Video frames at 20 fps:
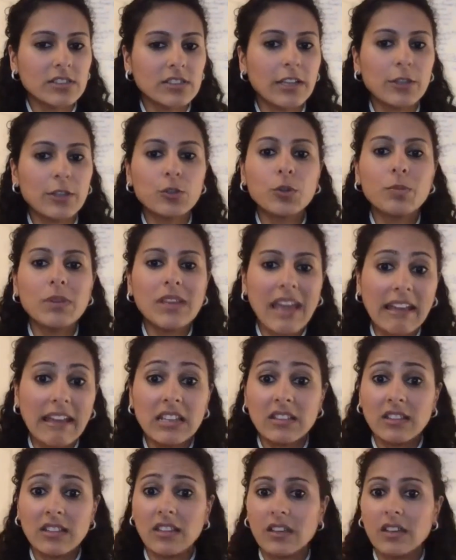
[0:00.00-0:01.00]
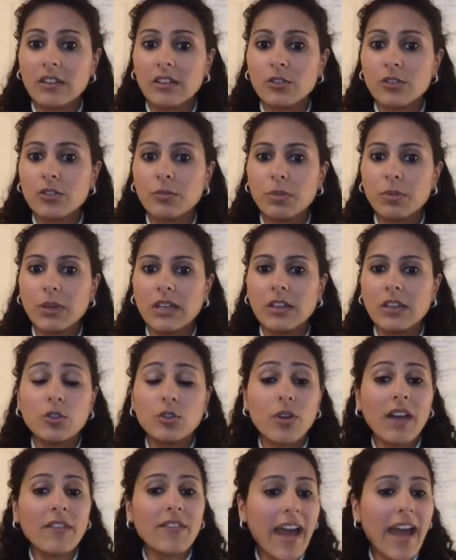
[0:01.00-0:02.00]
of really high intensity exercise. It
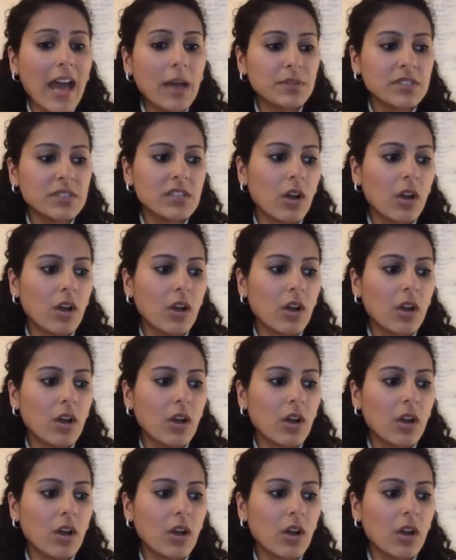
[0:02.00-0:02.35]
could be anything.